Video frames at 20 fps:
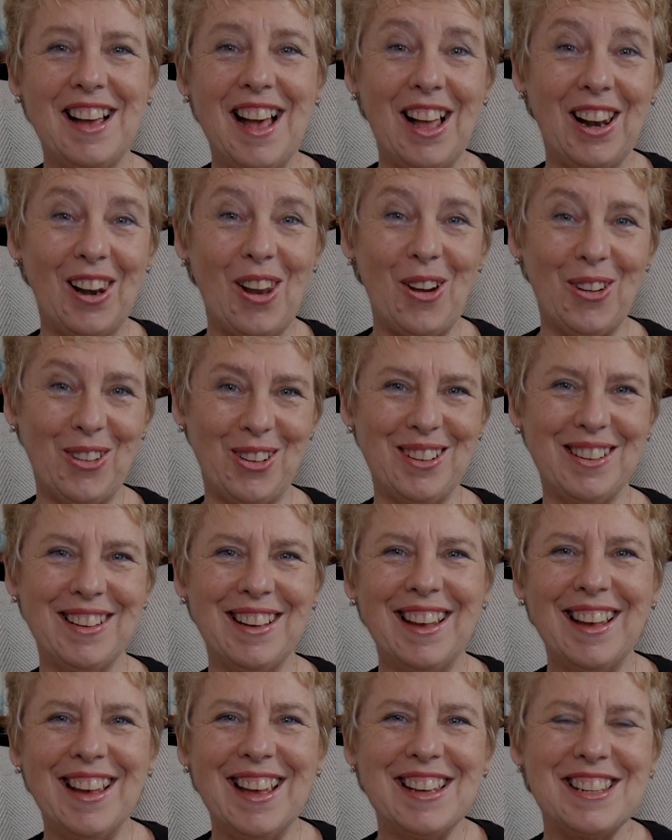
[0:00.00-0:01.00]
Hello.
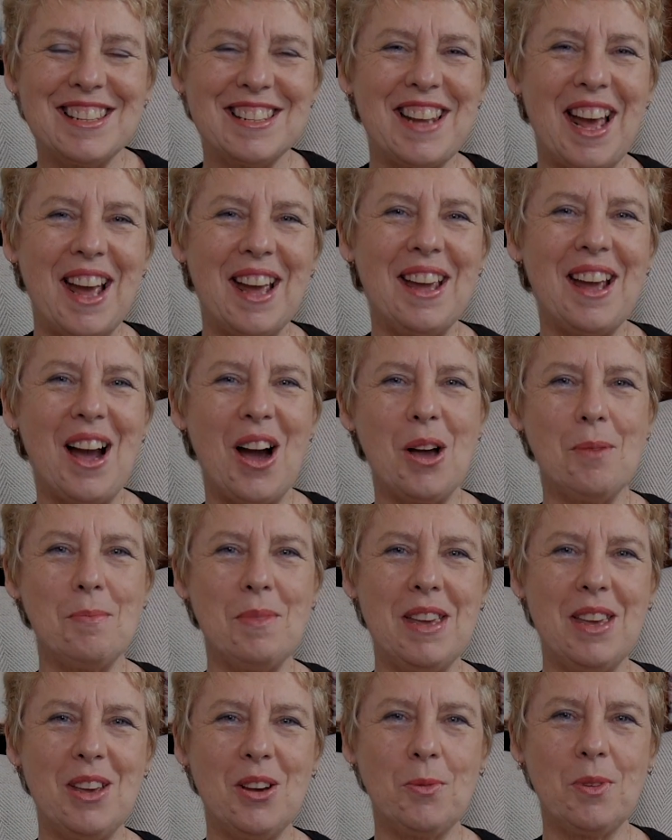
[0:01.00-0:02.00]
Today
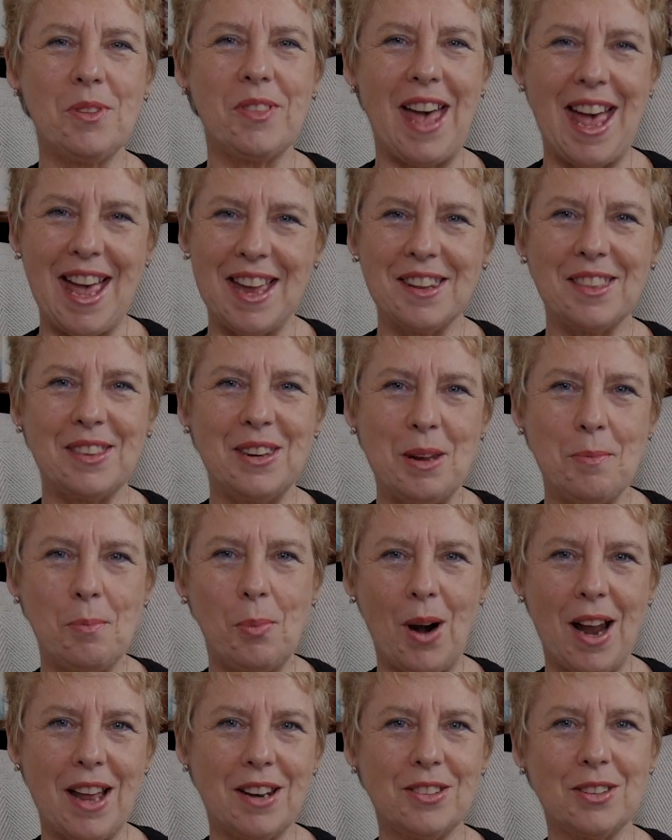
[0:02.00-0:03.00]
I'm here with Anthony
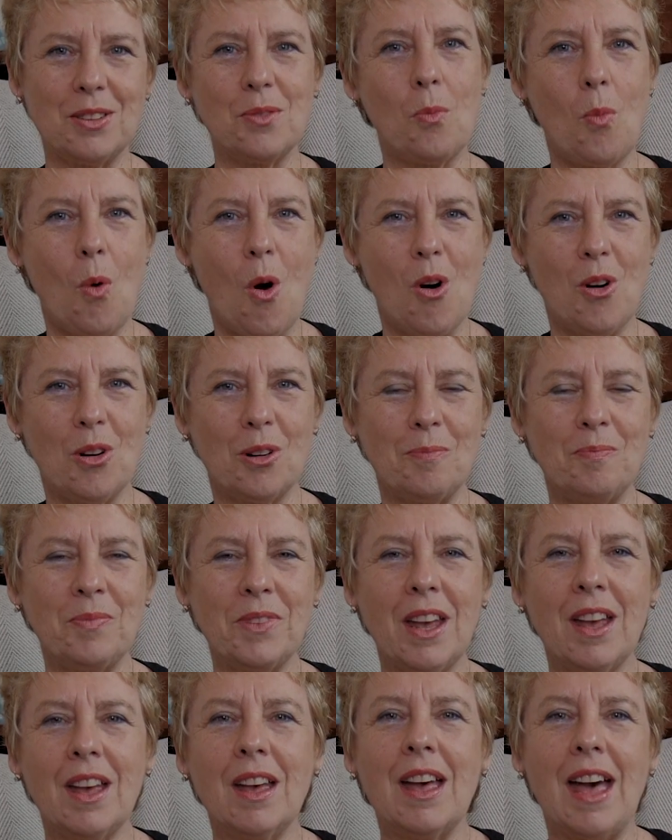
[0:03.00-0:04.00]
Brandon Wong.
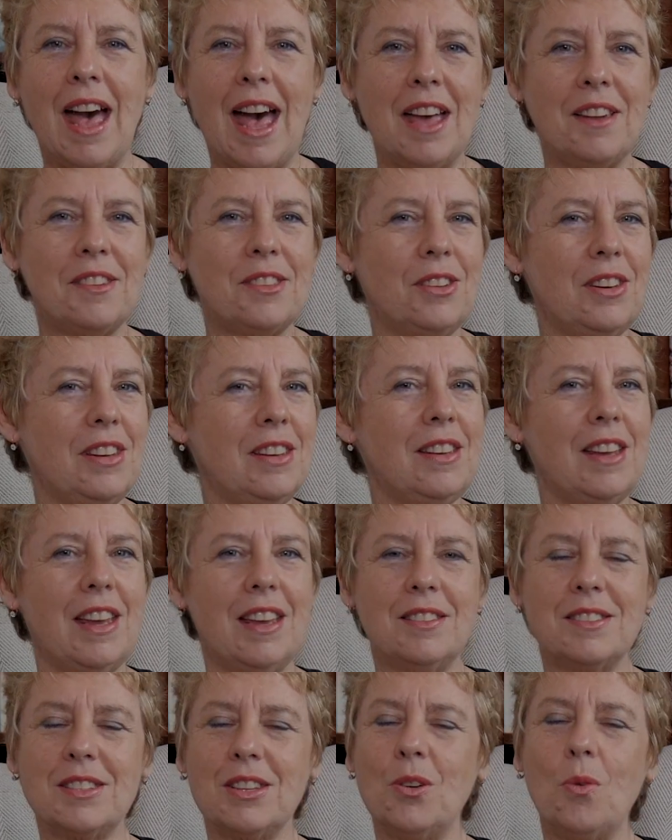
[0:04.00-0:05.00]
Anthony
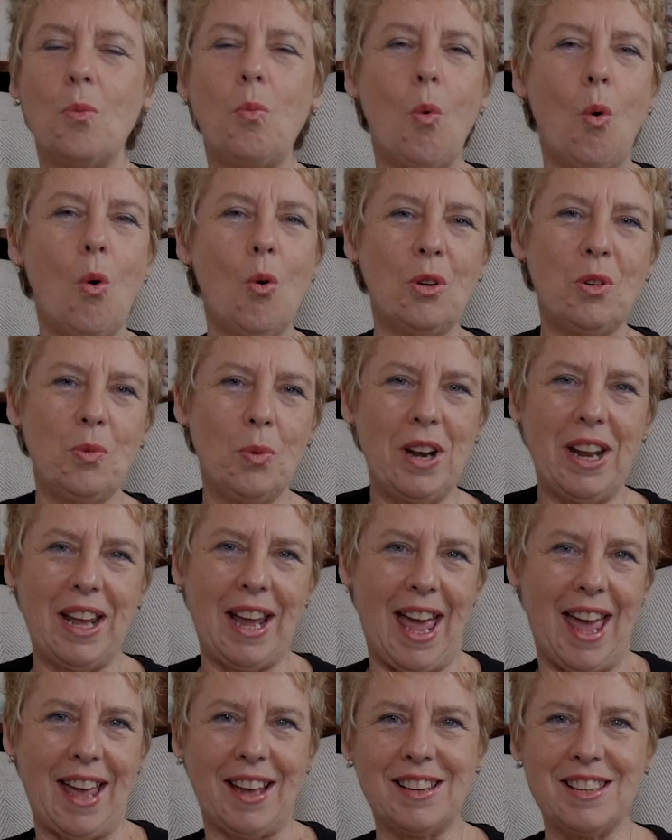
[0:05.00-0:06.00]
is an
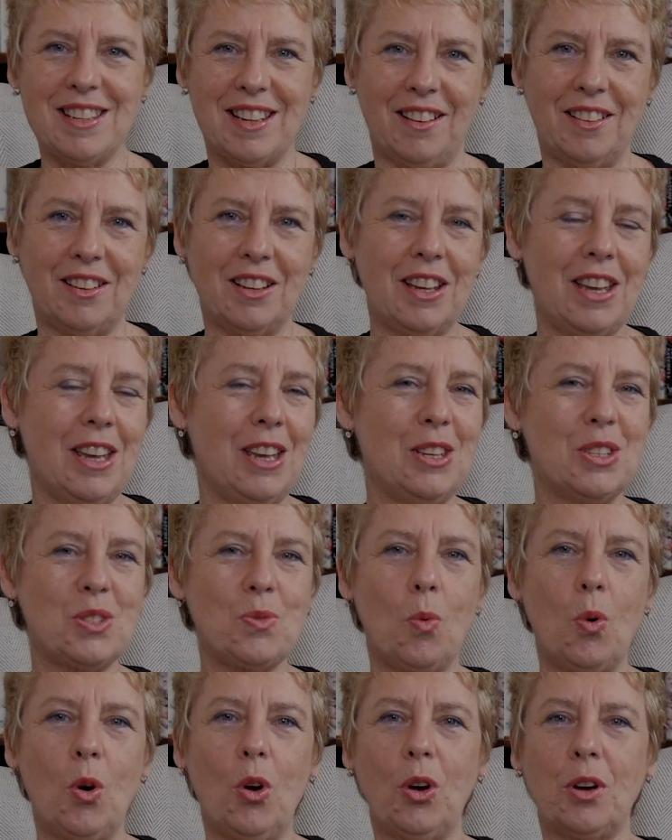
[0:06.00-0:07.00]
award-winning actor.
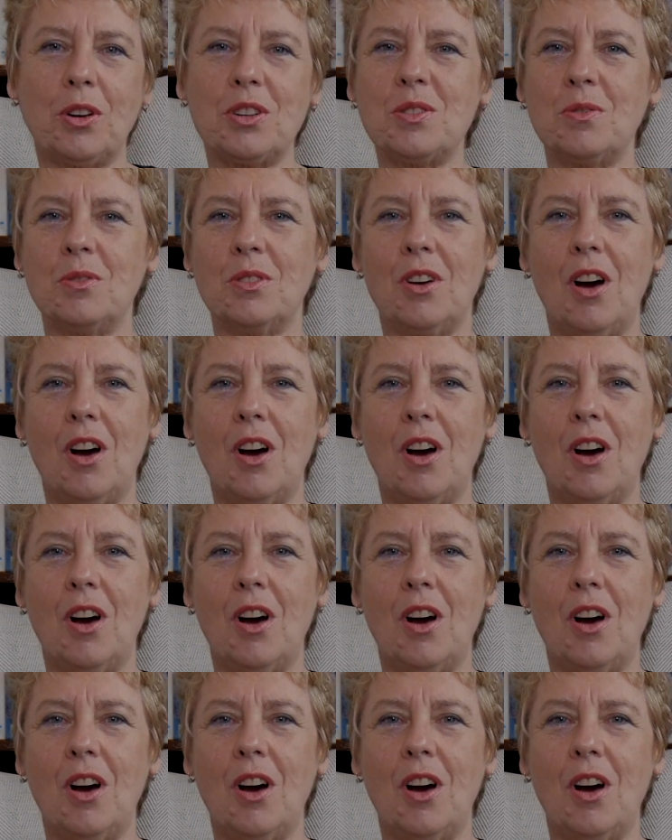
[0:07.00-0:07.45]
He's worked